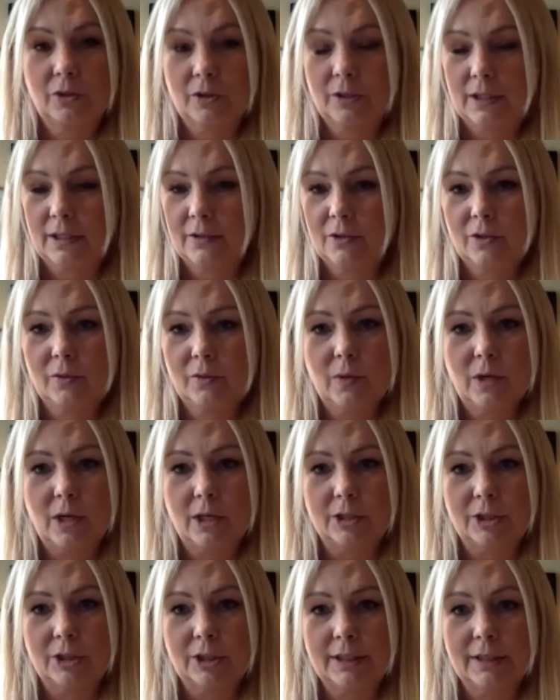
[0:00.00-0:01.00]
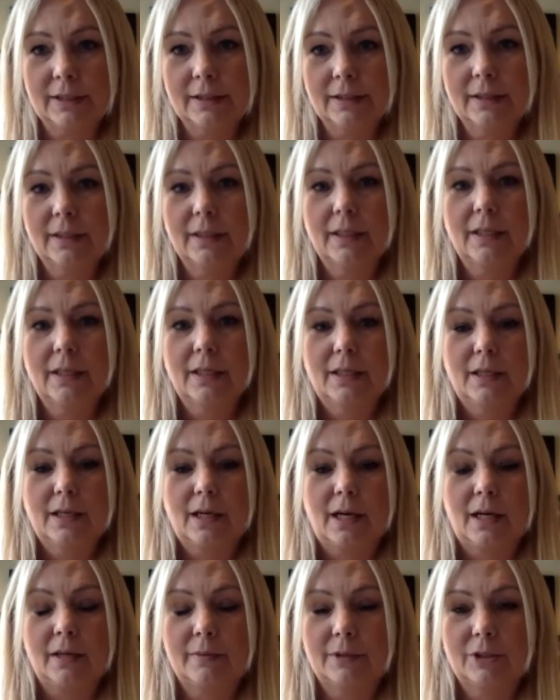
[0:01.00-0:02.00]
kids are watching.
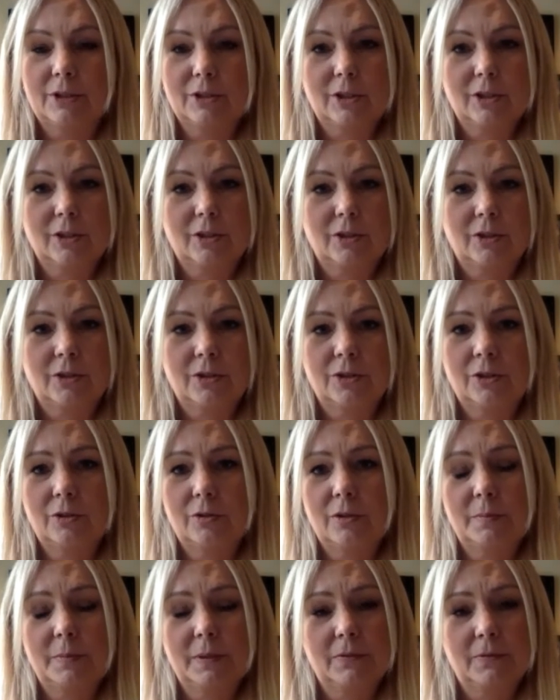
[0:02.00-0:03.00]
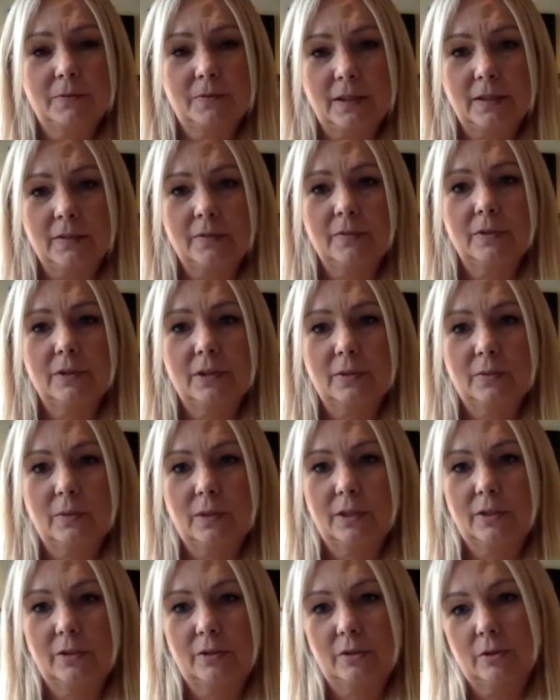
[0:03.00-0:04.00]
I would just encourage you to be faithful in
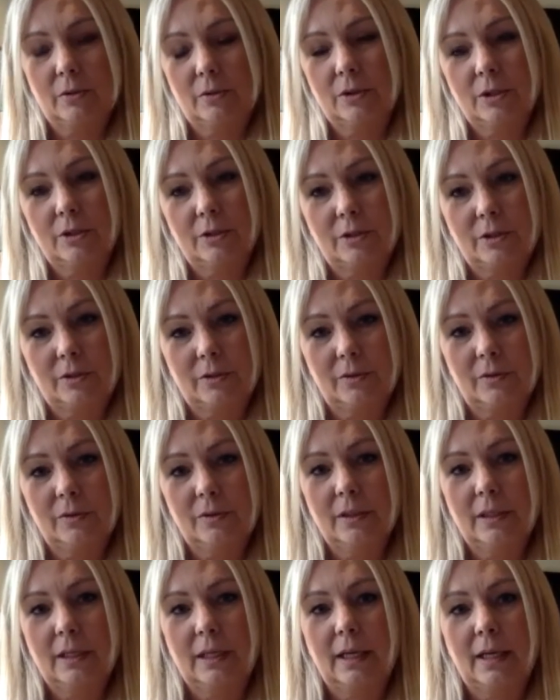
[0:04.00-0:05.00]
what you know to do.